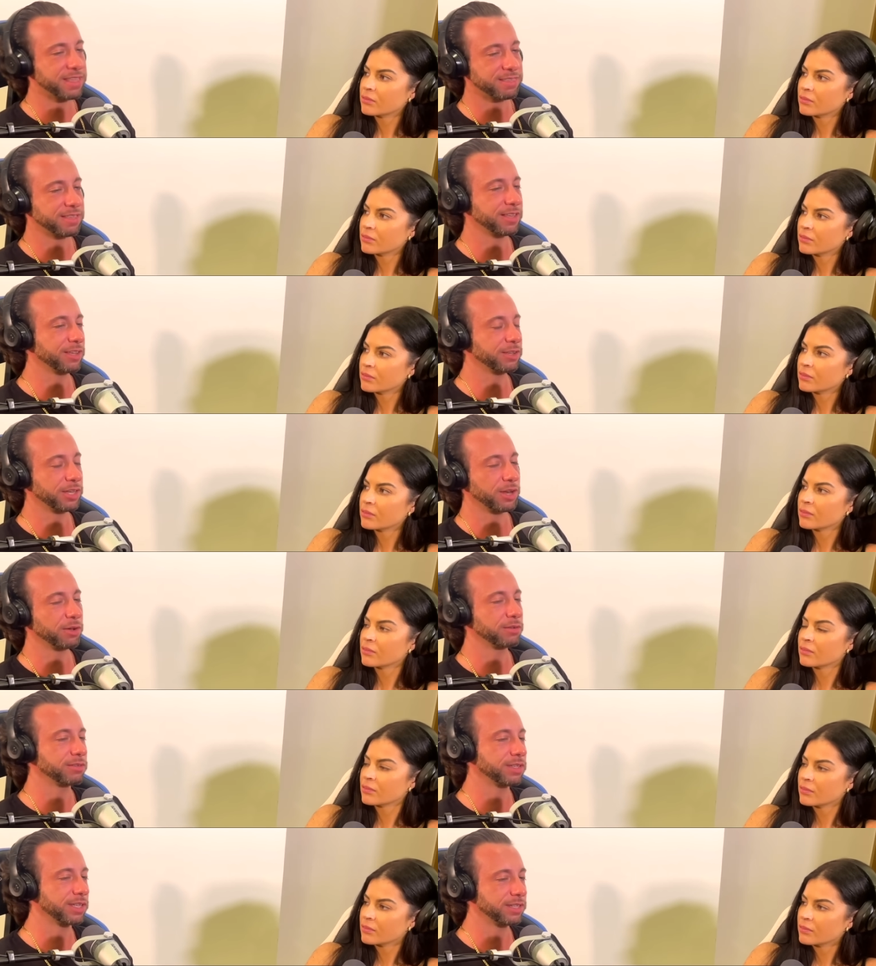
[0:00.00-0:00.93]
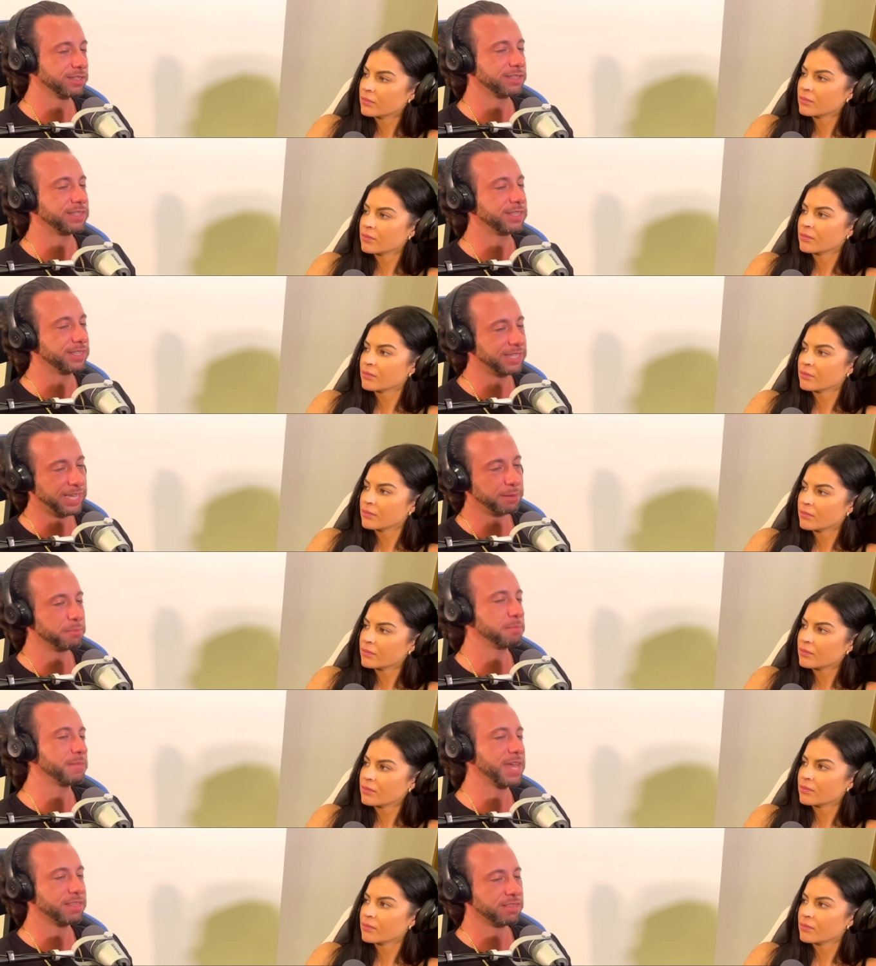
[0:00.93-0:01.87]
Speaker 1: message you know deep
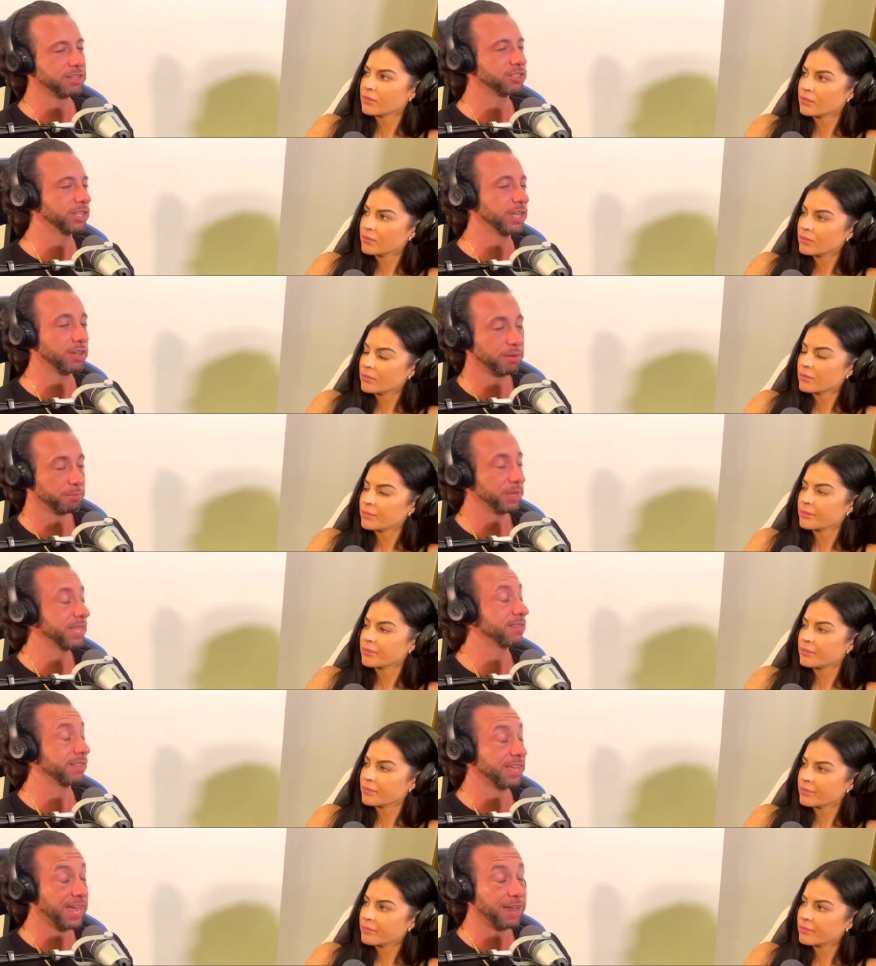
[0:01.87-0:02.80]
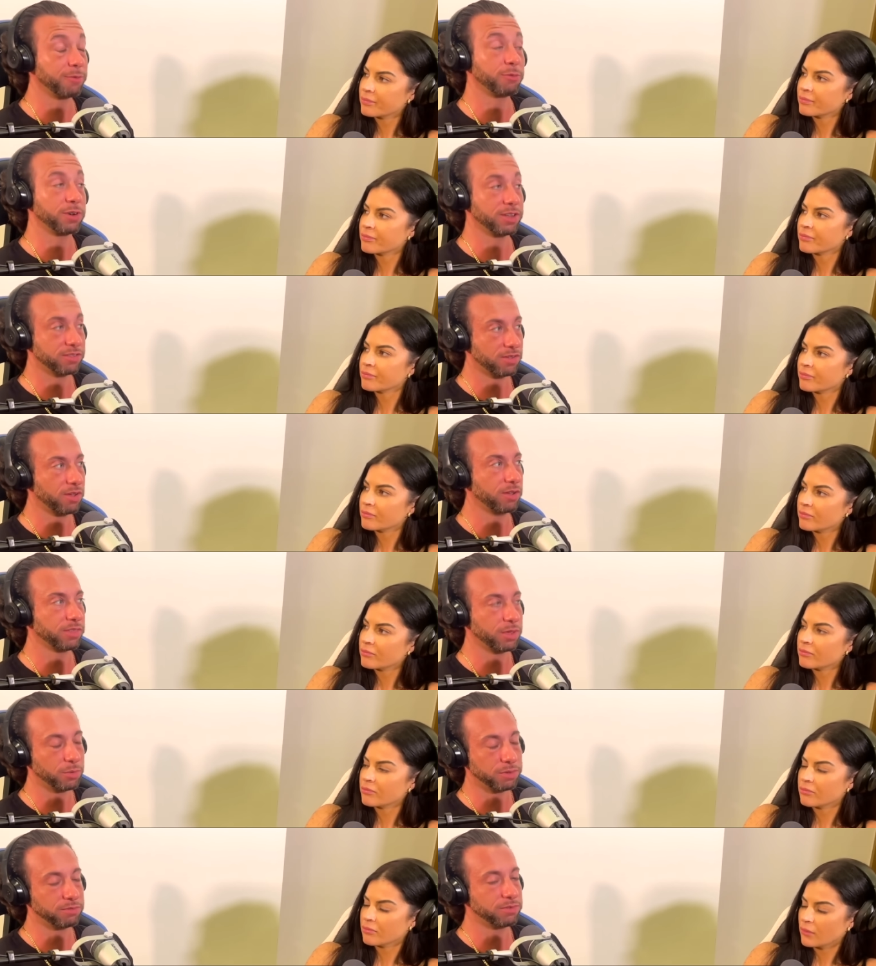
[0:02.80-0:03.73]
messaging on basically every
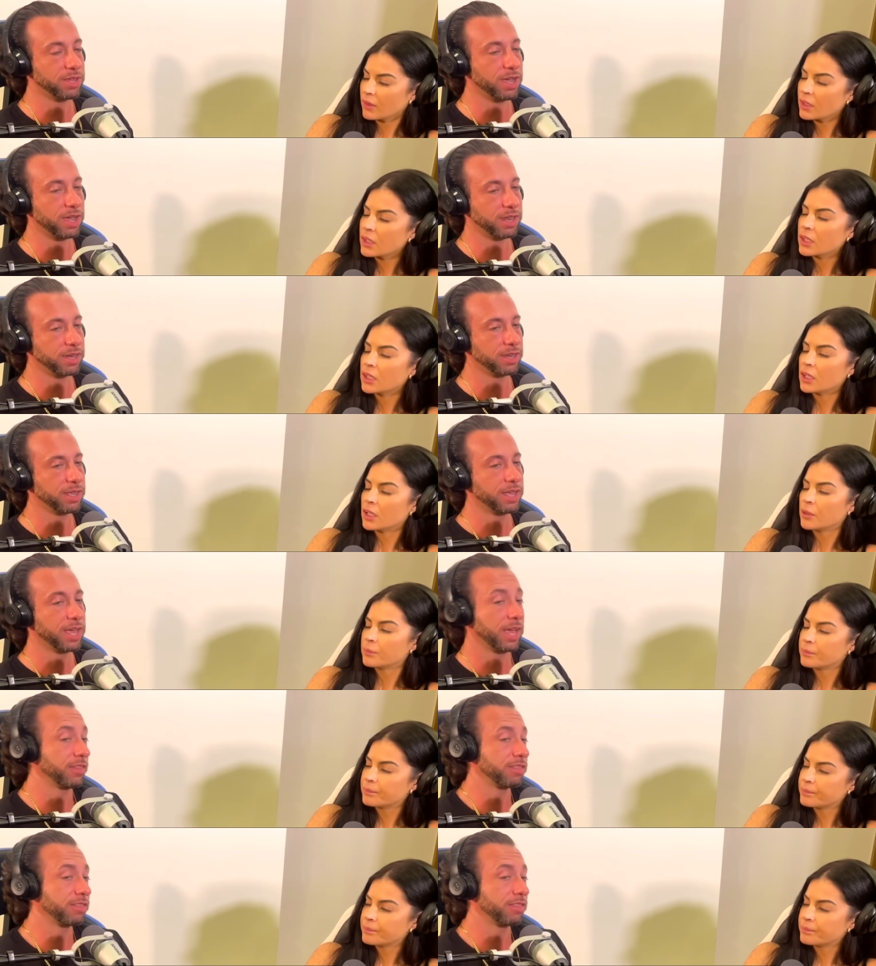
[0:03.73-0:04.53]
song that we've done. Yeah.